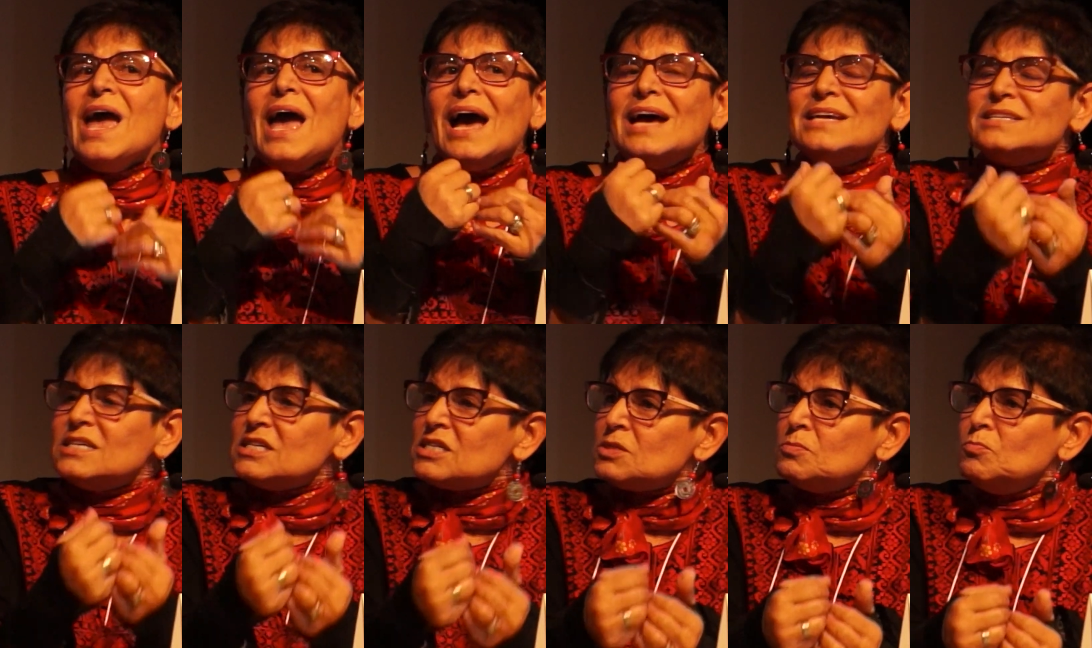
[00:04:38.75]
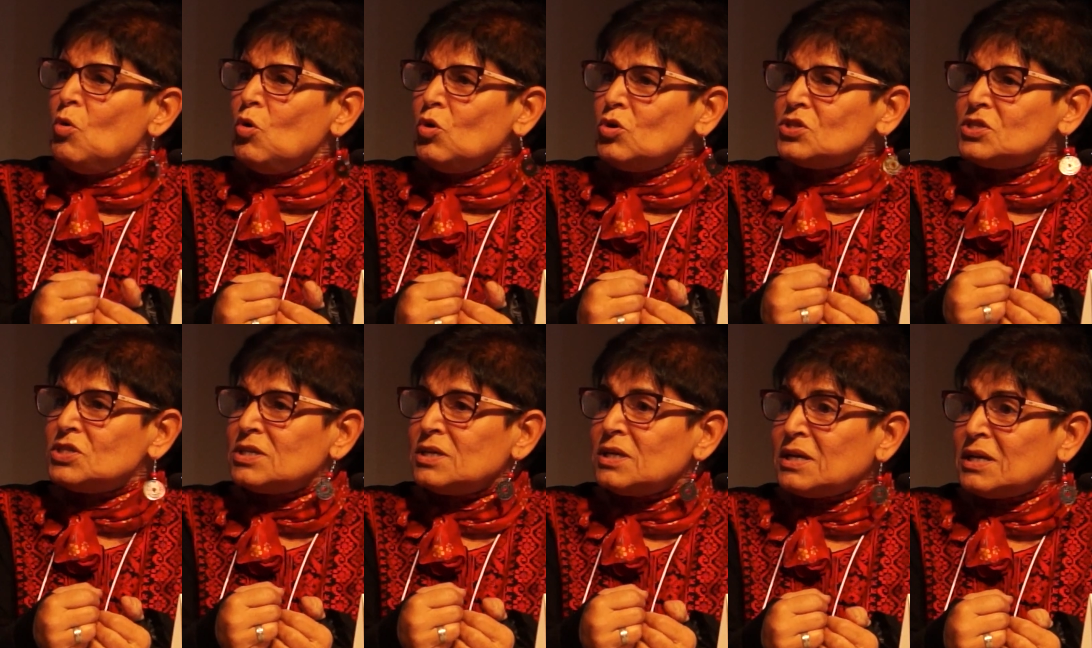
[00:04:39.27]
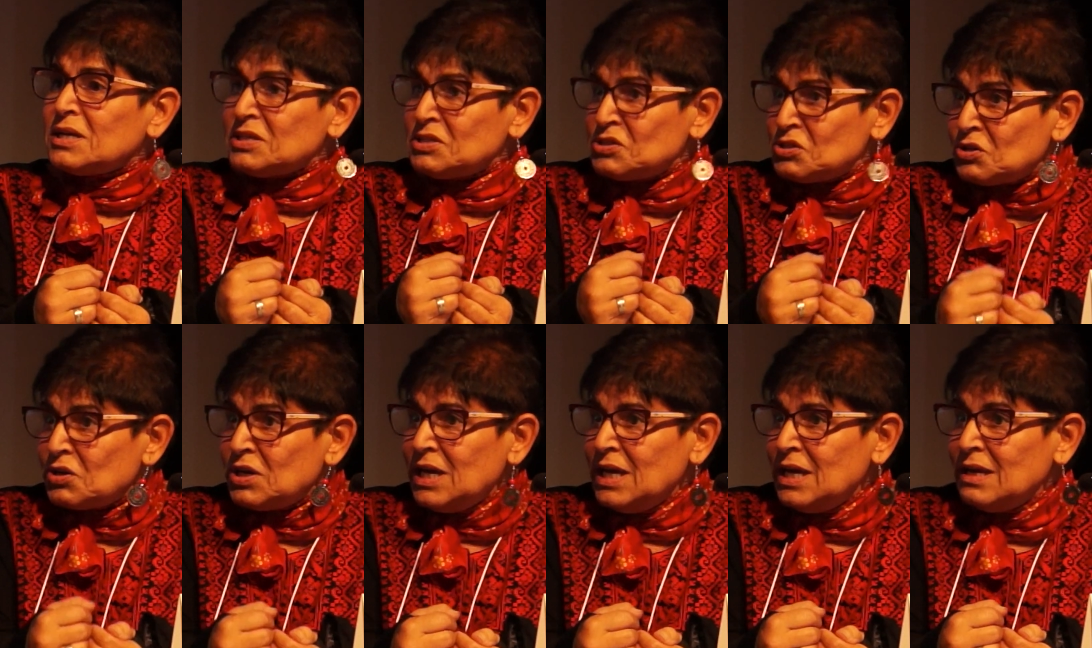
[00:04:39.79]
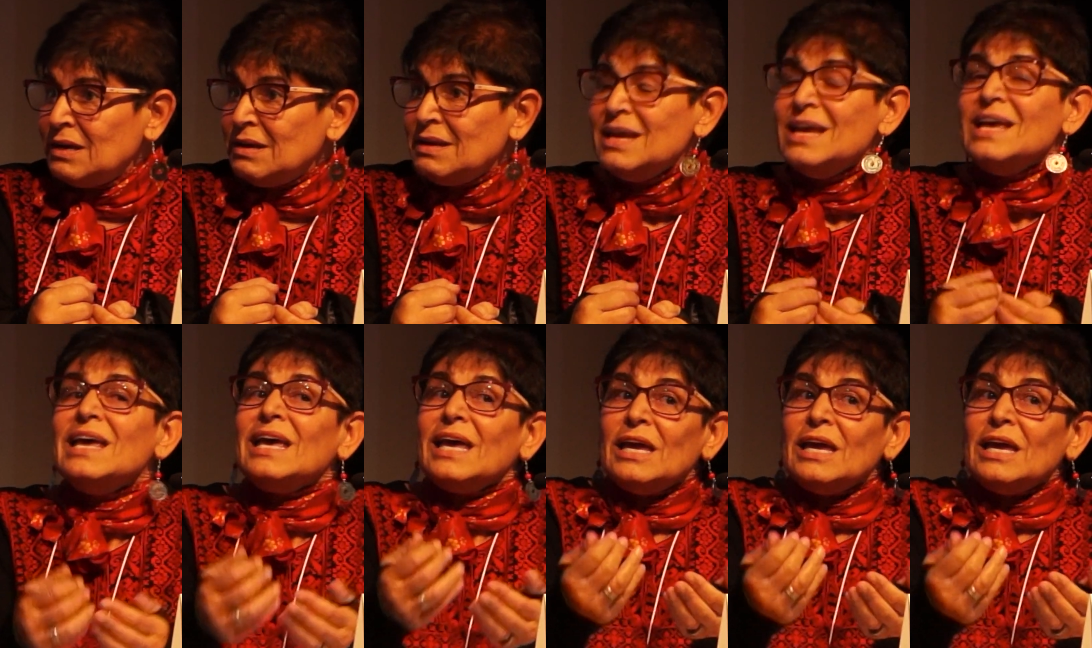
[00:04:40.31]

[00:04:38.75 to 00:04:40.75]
as a smoke screen